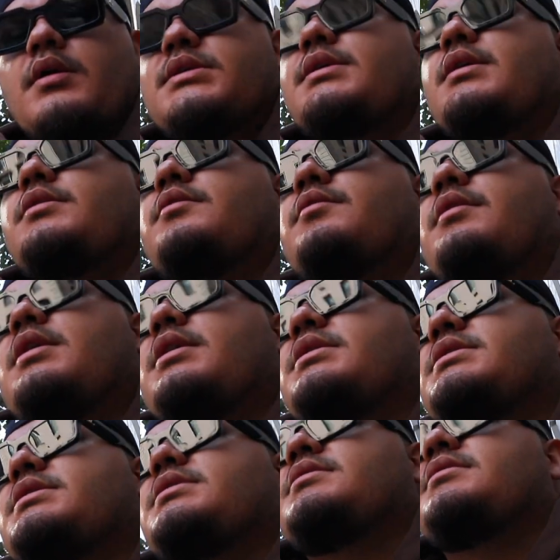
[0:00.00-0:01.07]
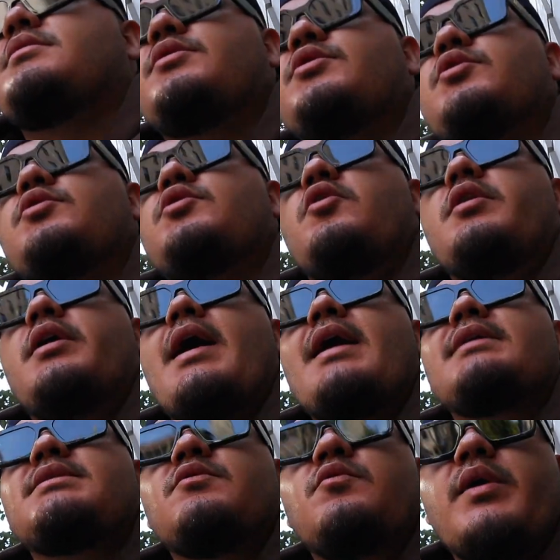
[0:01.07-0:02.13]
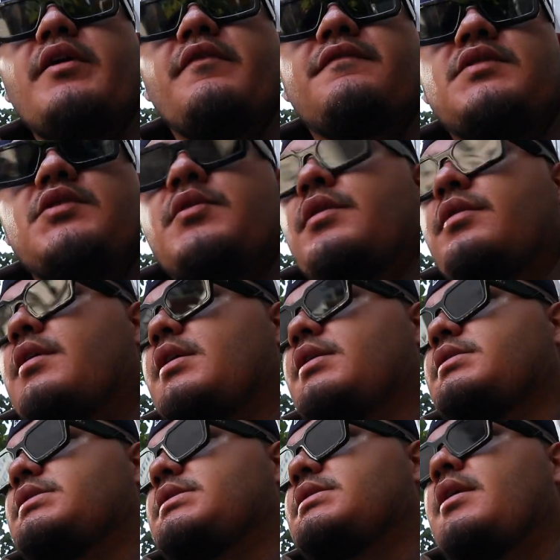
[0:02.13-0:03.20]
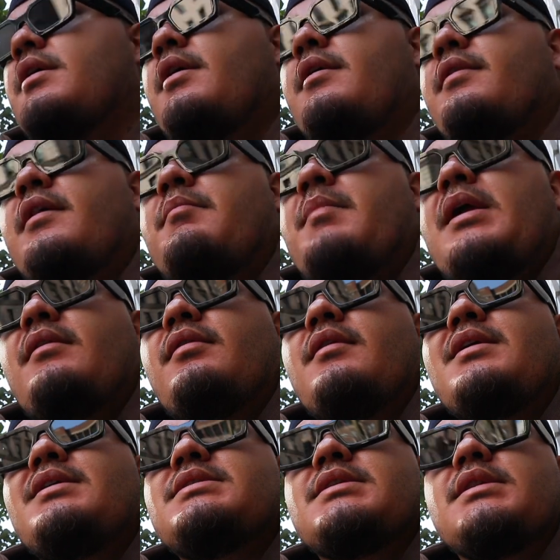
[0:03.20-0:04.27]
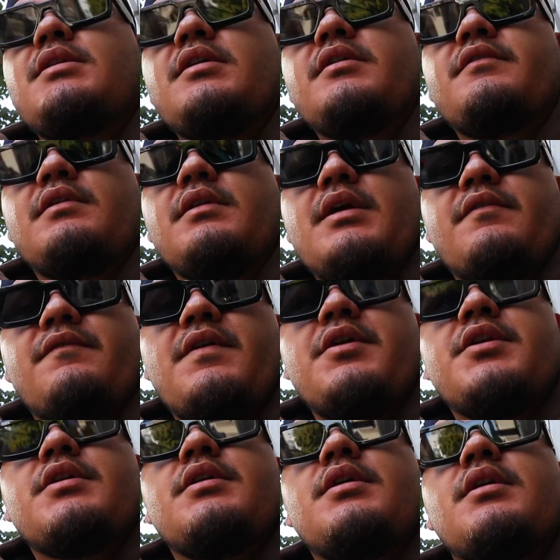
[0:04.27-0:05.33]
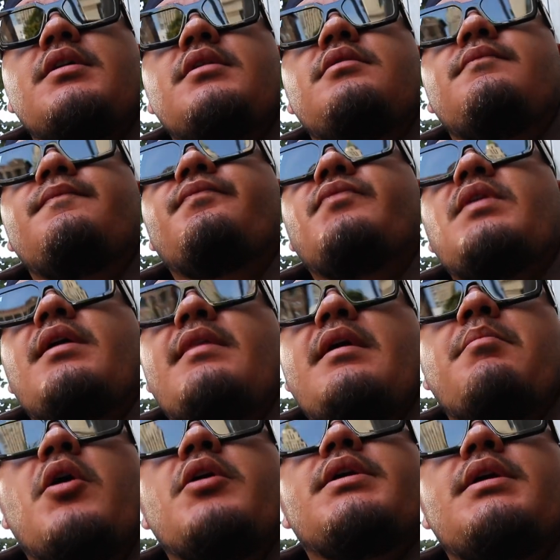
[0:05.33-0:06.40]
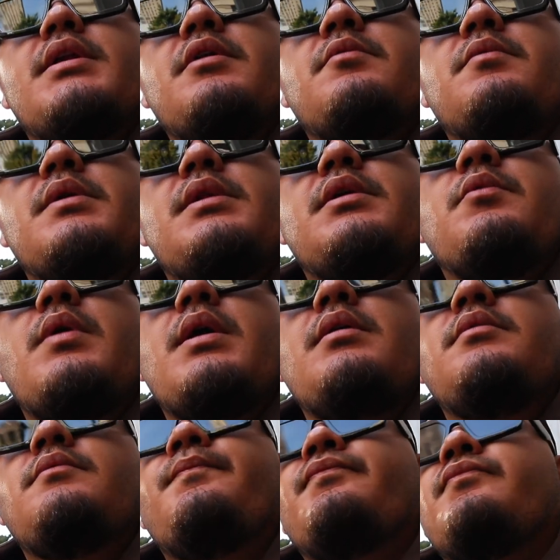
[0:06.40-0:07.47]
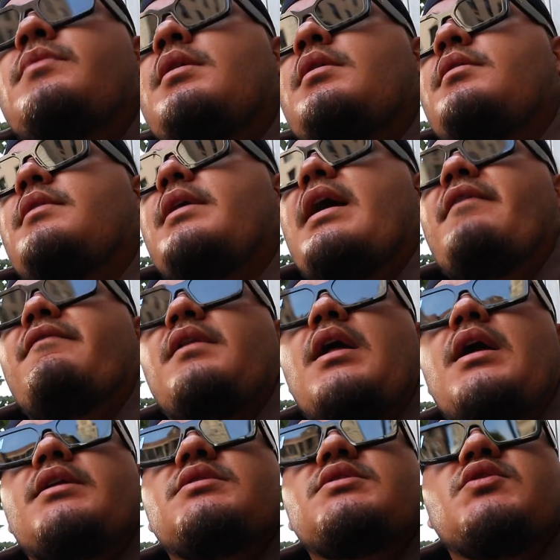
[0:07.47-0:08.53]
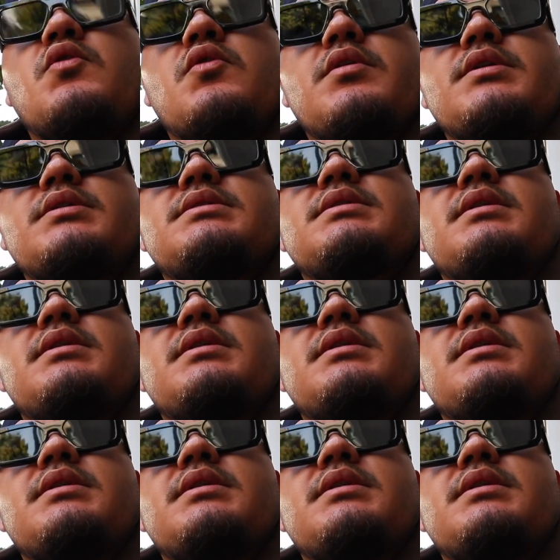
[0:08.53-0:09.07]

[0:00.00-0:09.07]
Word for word: tell you this, New York has a way of doing things. They make things look like very good and they market it really well. They have a lot of tourists